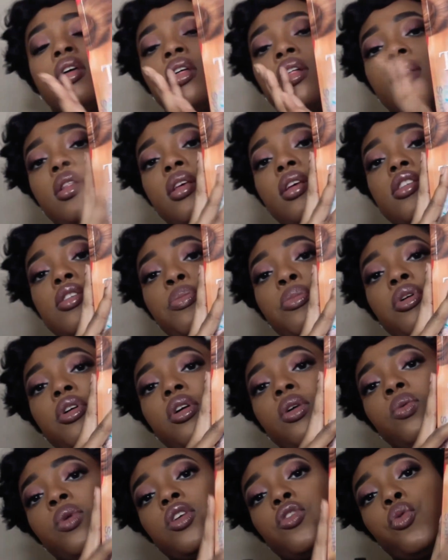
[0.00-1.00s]
This book
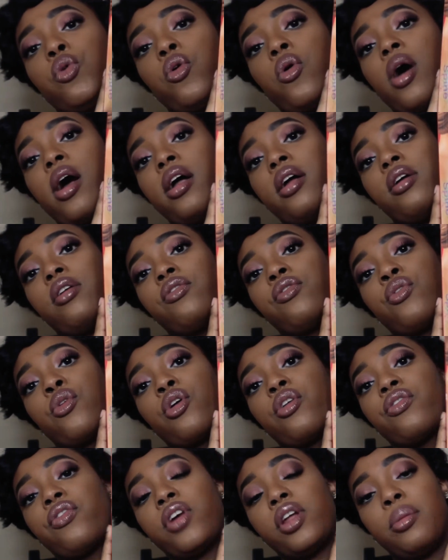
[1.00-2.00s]
was required for
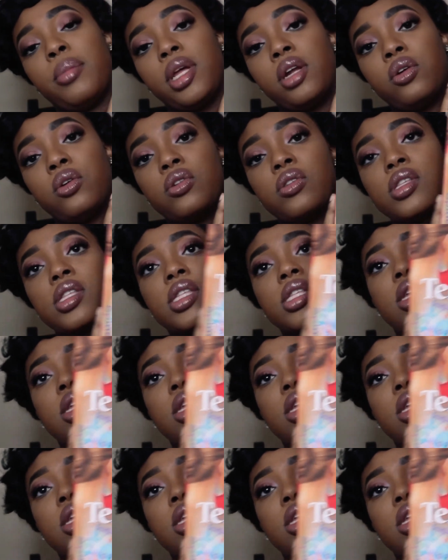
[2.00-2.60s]
fundamentals.